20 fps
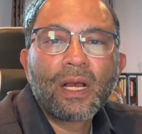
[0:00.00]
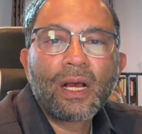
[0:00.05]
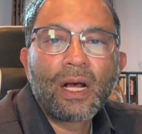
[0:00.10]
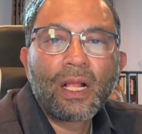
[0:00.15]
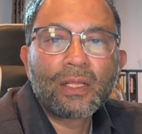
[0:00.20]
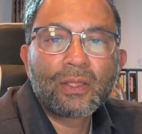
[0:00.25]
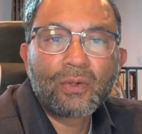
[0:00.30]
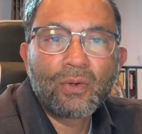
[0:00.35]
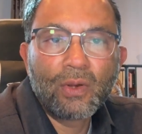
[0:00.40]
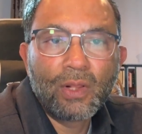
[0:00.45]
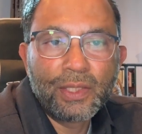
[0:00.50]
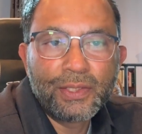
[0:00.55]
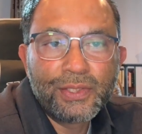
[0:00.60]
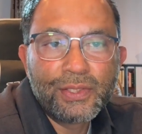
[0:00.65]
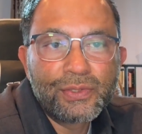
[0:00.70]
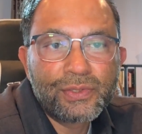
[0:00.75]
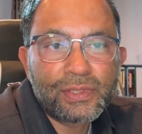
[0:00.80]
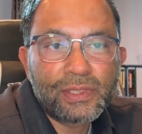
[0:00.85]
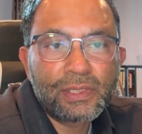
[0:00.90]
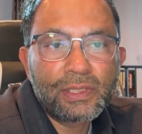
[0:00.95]
alcohol
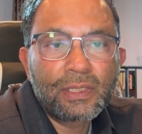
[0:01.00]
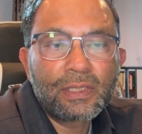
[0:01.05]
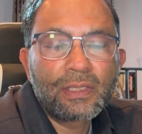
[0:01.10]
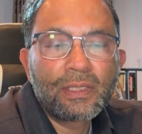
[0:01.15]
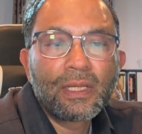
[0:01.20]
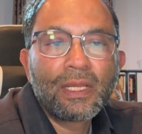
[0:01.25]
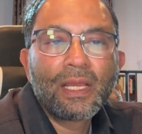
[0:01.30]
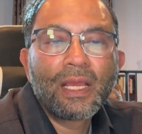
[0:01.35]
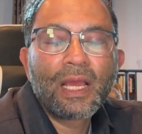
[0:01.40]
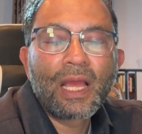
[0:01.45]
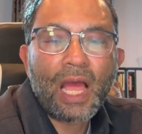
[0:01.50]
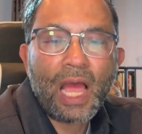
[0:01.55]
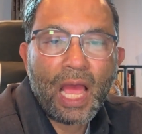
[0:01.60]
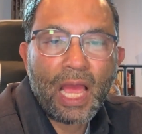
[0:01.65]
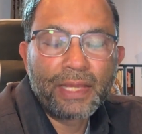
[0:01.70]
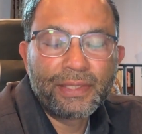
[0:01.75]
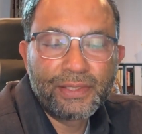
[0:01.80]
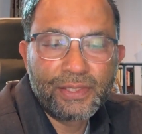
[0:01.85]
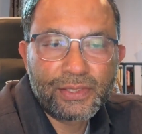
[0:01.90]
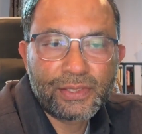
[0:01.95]
user,
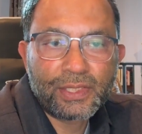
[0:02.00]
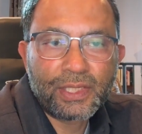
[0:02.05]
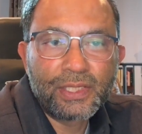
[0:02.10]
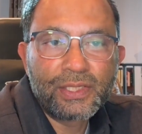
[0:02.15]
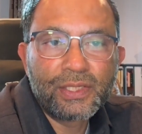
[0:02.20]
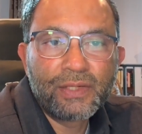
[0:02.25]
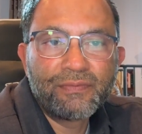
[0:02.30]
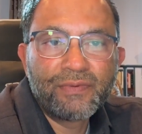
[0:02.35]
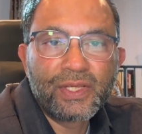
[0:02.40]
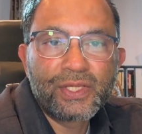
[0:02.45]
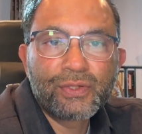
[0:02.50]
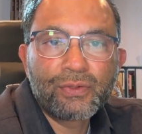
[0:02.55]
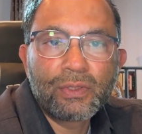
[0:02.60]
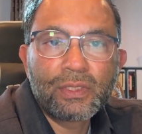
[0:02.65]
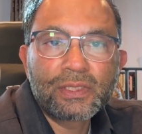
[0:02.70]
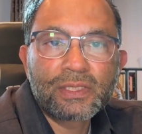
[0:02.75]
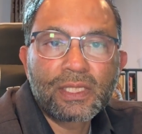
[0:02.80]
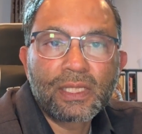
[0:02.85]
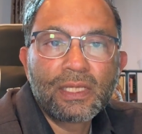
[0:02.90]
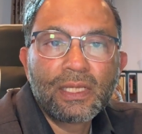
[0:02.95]
high-risk
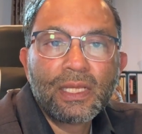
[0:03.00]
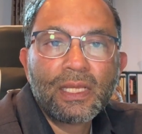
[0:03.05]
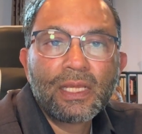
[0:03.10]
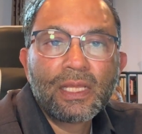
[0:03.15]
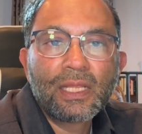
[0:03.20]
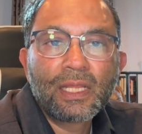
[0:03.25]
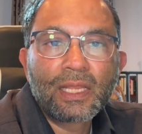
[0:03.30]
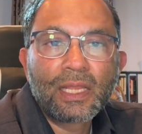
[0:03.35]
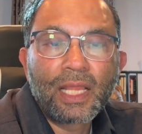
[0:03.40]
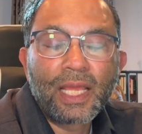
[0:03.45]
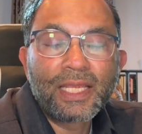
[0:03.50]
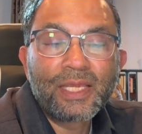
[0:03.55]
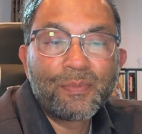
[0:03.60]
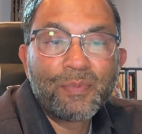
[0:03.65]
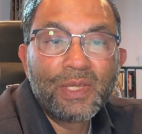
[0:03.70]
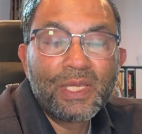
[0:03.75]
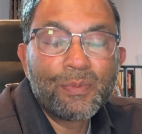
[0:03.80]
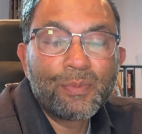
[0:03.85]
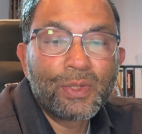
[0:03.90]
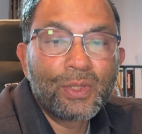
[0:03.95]
individuals, like
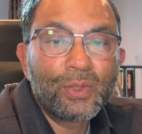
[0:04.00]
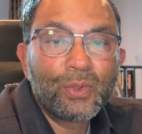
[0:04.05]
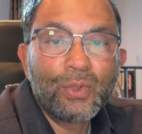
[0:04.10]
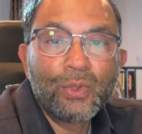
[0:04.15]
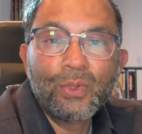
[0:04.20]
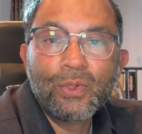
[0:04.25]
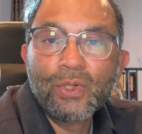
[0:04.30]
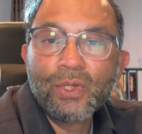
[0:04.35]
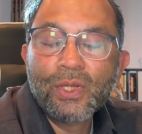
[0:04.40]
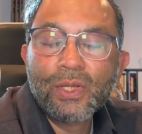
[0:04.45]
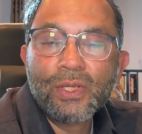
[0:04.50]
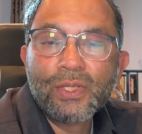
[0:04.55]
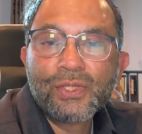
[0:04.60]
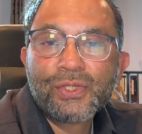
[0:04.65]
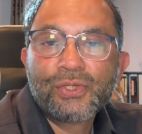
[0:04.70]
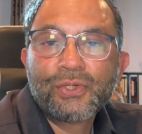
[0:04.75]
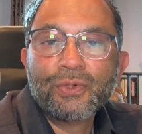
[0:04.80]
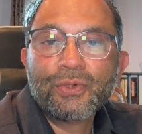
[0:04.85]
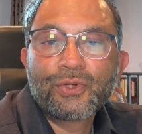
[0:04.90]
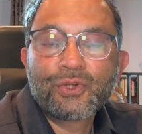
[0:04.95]
people who
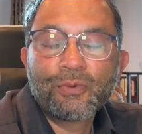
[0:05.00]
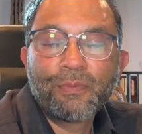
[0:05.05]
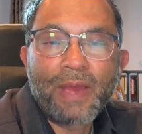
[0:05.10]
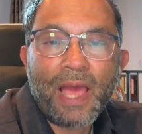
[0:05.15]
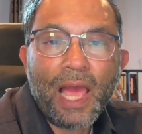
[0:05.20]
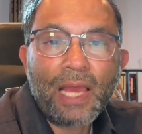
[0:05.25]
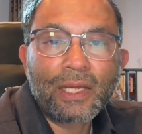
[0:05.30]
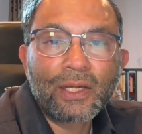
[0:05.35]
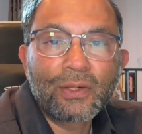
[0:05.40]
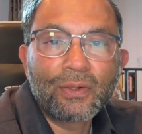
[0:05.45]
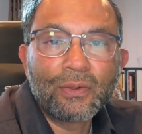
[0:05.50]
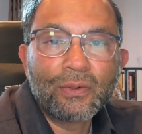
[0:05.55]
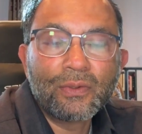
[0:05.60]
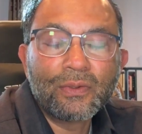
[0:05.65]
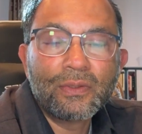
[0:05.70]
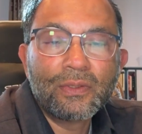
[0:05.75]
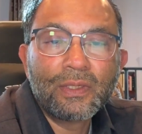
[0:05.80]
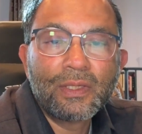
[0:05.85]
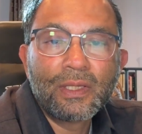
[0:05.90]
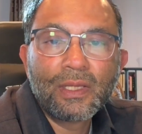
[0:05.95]
chew tobacco.
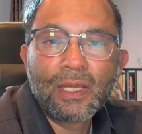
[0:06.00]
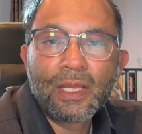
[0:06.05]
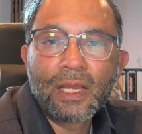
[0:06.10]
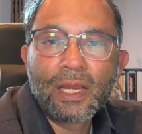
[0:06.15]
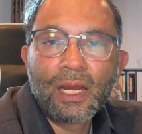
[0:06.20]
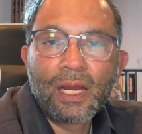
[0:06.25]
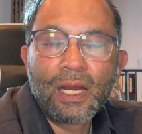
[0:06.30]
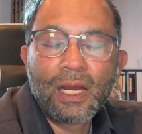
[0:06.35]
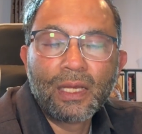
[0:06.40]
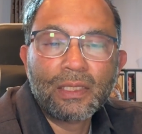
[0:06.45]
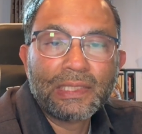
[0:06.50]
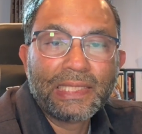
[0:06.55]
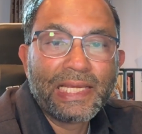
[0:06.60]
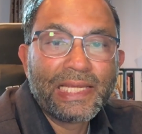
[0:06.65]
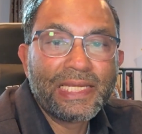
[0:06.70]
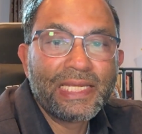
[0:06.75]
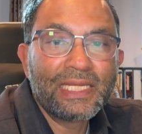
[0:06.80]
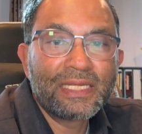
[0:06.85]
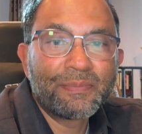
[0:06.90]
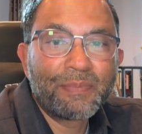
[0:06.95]
They
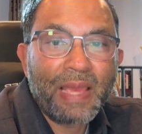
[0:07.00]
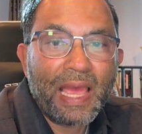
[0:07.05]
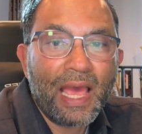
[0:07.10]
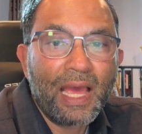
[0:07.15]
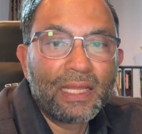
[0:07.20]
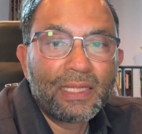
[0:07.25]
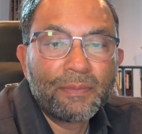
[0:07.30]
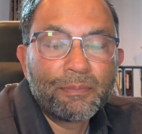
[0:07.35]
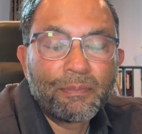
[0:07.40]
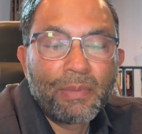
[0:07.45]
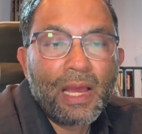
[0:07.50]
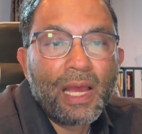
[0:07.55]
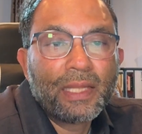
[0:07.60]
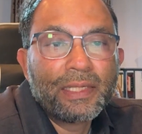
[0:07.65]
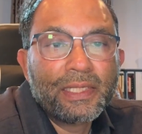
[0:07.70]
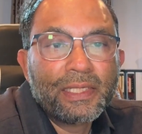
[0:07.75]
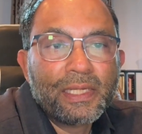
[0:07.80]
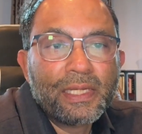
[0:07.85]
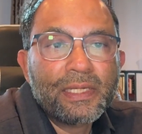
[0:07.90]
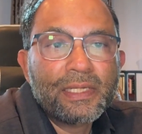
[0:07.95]
eat pan
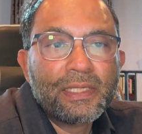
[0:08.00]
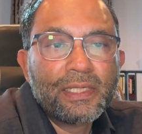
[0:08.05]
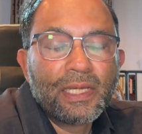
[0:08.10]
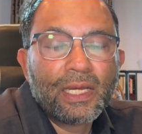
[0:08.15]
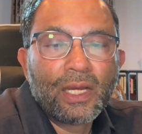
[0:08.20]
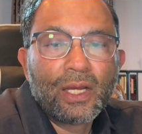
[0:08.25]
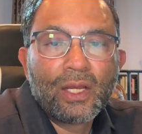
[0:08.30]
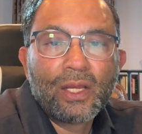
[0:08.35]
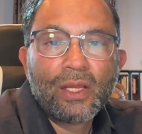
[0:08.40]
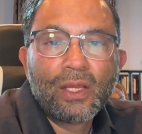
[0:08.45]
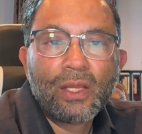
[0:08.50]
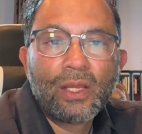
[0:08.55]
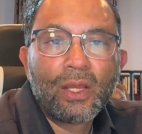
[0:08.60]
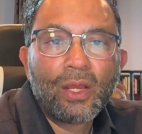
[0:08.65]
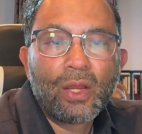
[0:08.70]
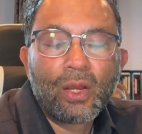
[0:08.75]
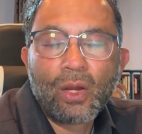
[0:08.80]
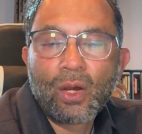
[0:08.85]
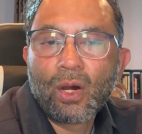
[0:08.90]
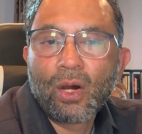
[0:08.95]
in India
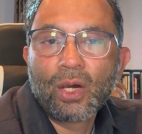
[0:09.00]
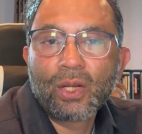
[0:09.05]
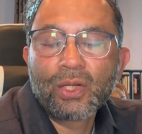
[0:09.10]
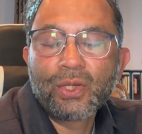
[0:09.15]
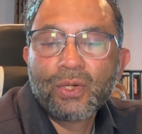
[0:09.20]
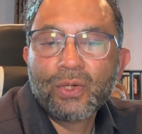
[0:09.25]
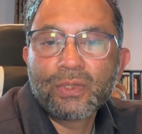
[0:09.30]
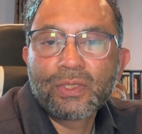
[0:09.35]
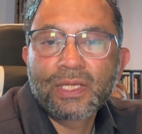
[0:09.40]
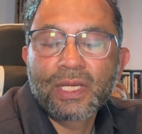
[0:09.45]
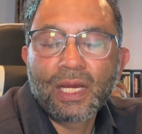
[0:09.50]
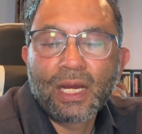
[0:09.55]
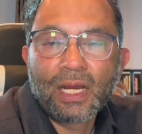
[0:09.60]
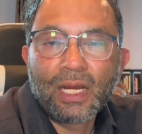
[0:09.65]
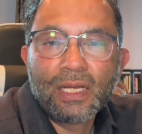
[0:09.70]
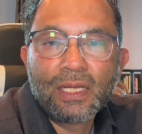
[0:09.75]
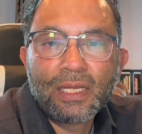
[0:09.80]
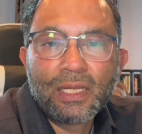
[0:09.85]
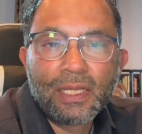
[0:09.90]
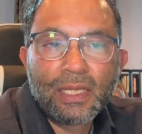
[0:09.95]
or
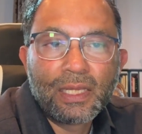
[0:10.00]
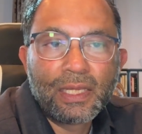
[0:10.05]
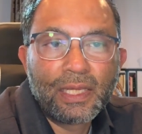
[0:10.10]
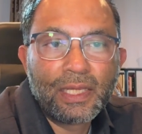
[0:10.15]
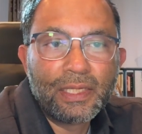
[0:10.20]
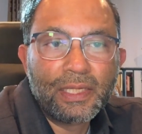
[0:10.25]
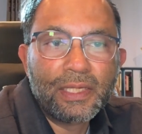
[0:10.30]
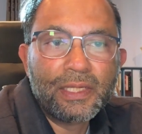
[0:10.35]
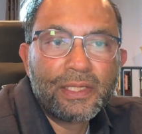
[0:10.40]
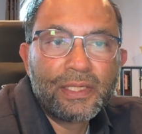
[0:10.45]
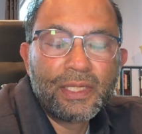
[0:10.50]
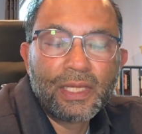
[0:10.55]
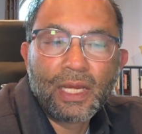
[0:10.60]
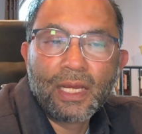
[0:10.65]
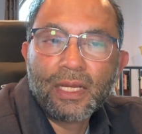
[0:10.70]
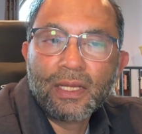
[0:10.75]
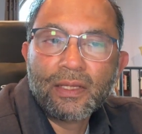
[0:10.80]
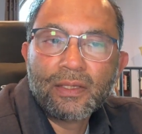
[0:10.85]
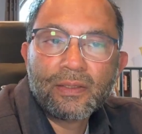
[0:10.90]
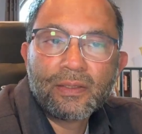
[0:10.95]
gutka in
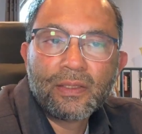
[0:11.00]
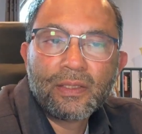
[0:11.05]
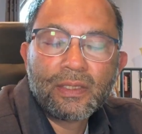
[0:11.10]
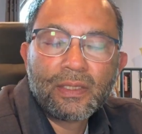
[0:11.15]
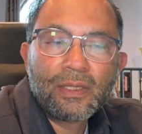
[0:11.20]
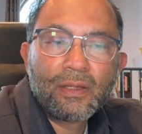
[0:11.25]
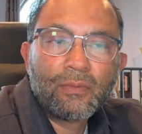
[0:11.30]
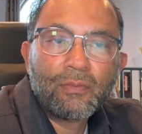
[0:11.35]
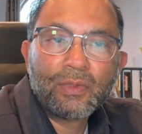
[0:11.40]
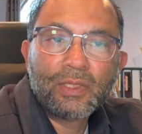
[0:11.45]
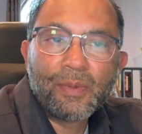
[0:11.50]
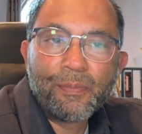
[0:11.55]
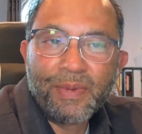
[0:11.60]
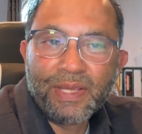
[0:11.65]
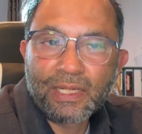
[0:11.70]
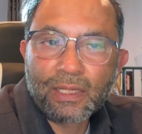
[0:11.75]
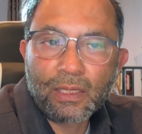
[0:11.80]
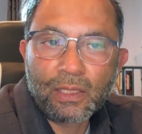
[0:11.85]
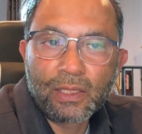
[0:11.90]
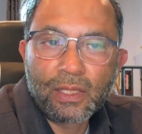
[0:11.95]
India with a
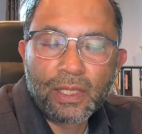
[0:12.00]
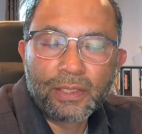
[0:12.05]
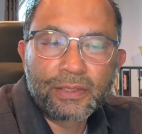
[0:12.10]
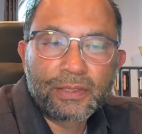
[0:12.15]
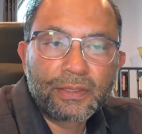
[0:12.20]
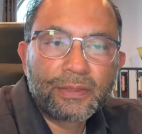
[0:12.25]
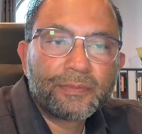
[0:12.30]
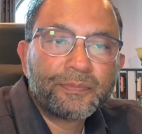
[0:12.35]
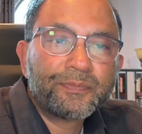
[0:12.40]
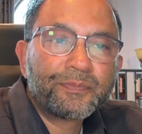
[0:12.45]
betel nut.